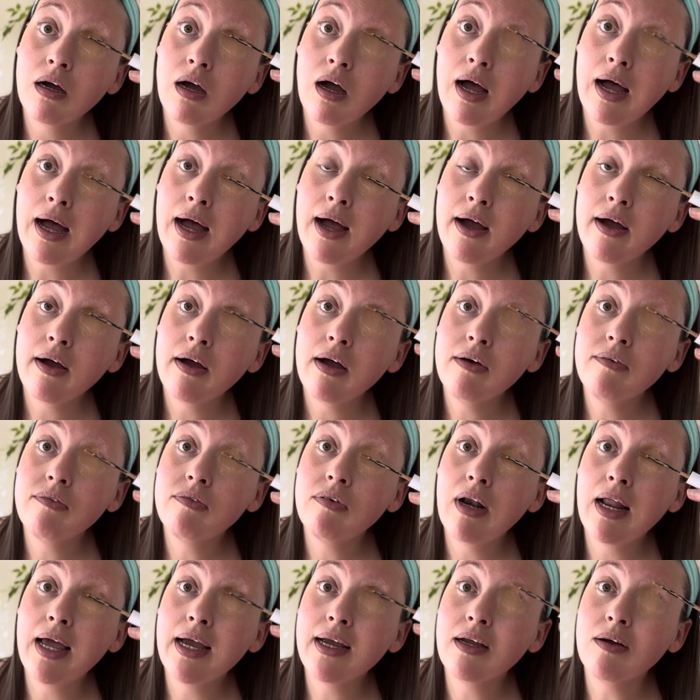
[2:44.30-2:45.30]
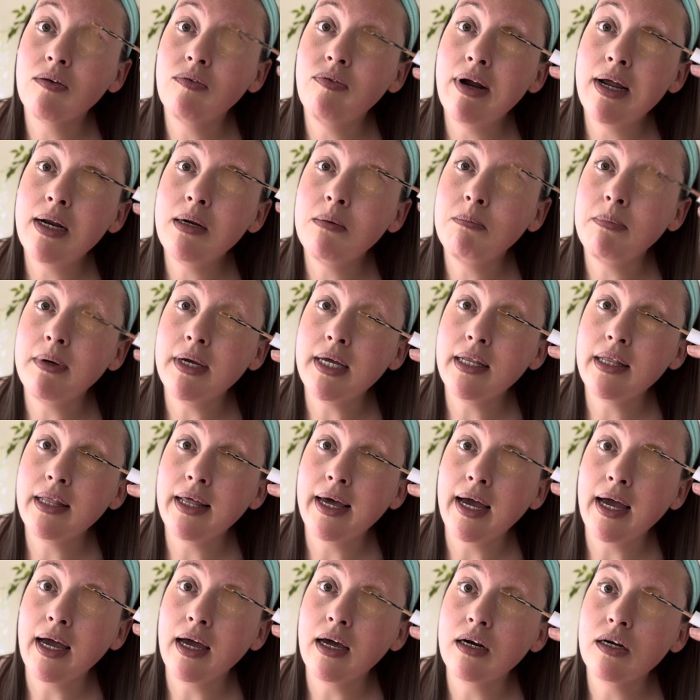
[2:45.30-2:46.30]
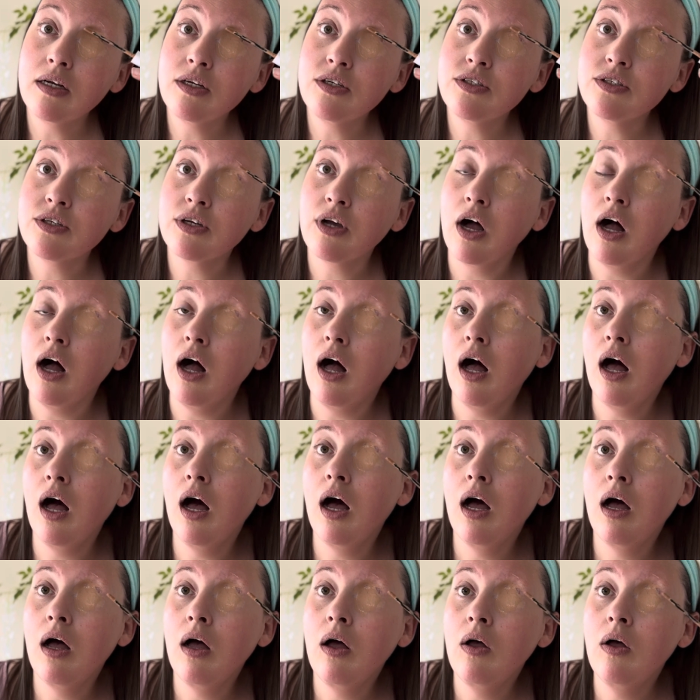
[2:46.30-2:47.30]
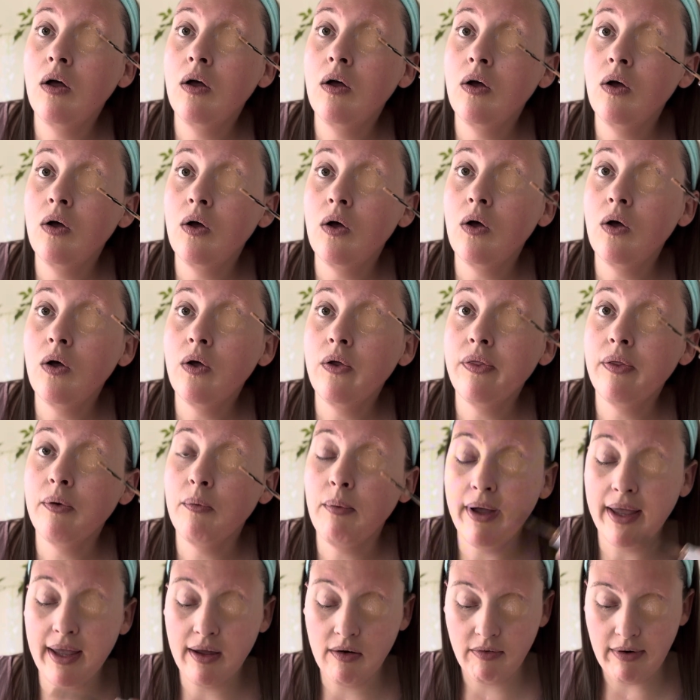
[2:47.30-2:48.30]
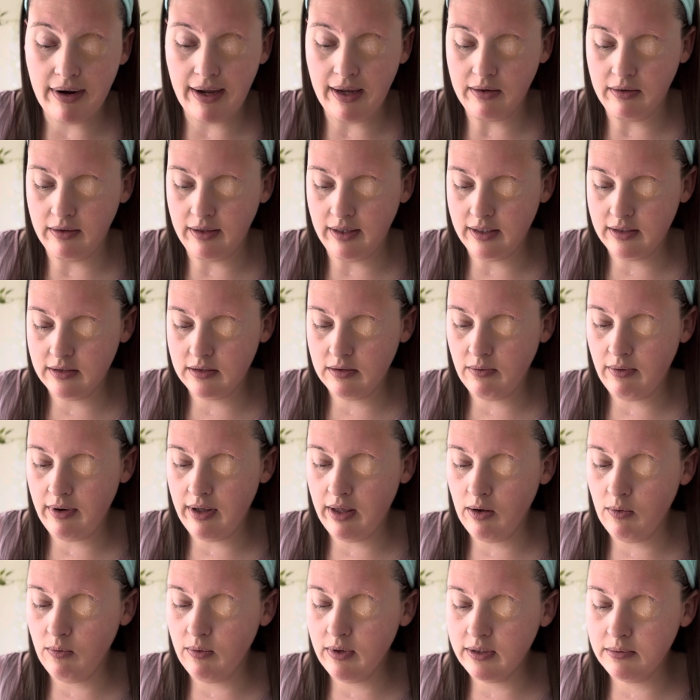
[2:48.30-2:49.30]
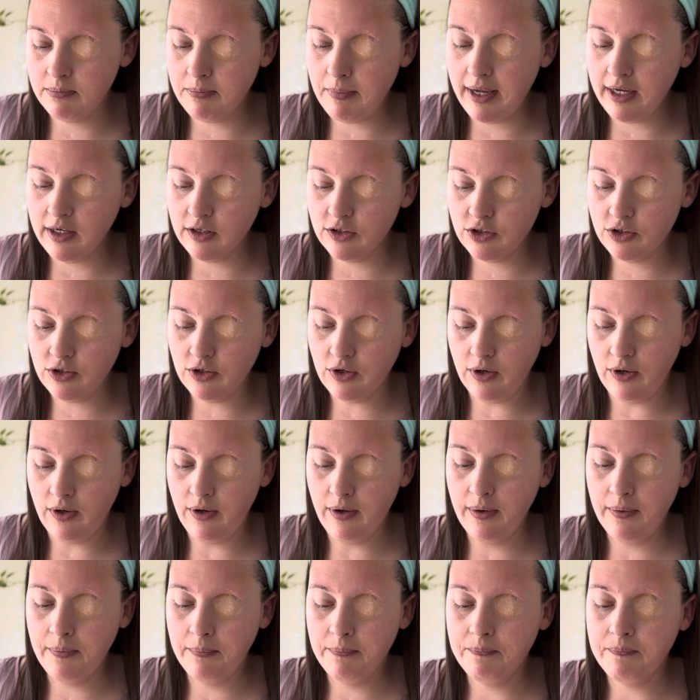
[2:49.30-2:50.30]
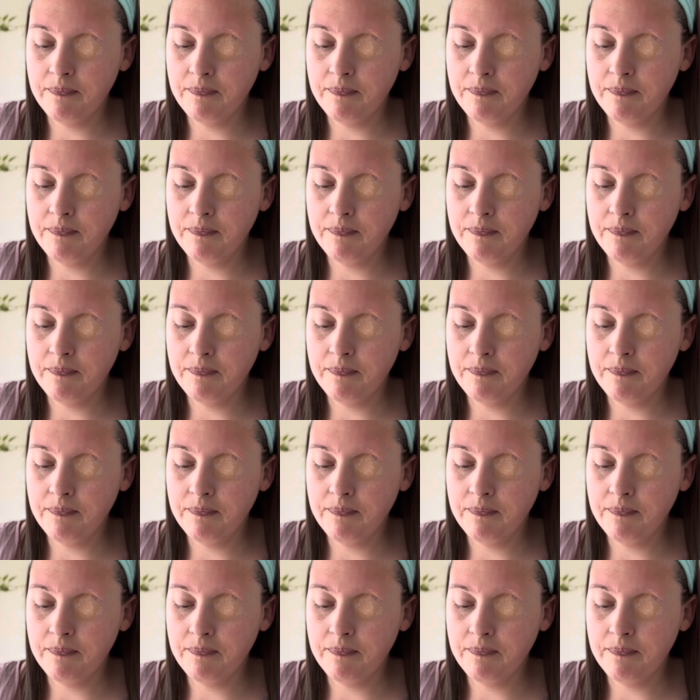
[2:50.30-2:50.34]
have like a red bit there and a scar all the way around it, so I always make sure